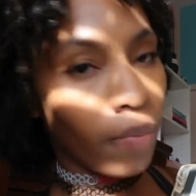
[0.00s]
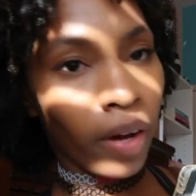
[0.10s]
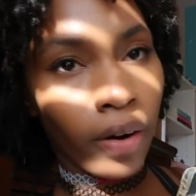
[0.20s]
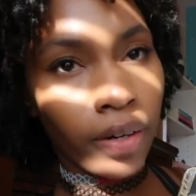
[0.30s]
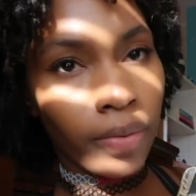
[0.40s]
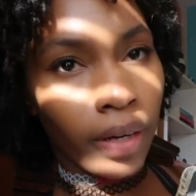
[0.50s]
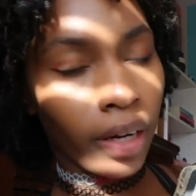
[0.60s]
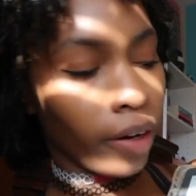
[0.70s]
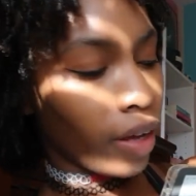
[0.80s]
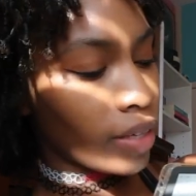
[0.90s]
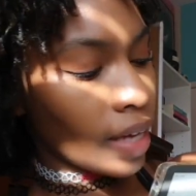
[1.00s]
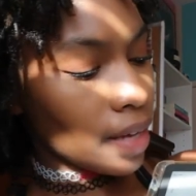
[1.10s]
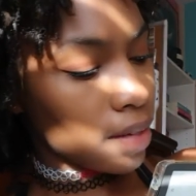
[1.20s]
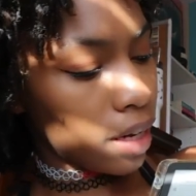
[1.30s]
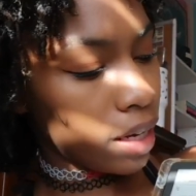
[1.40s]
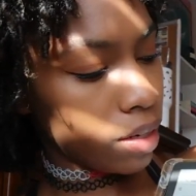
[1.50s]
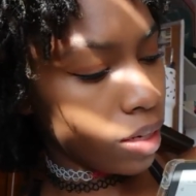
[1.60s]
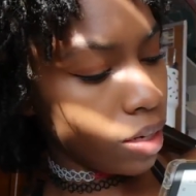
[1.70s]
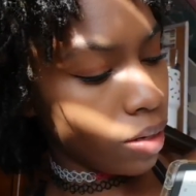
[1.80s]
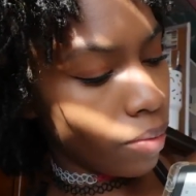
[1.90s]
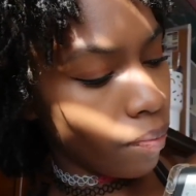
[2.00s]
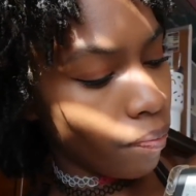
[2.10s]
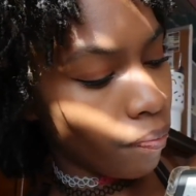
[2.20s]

my ARCs right here, Assassin 18.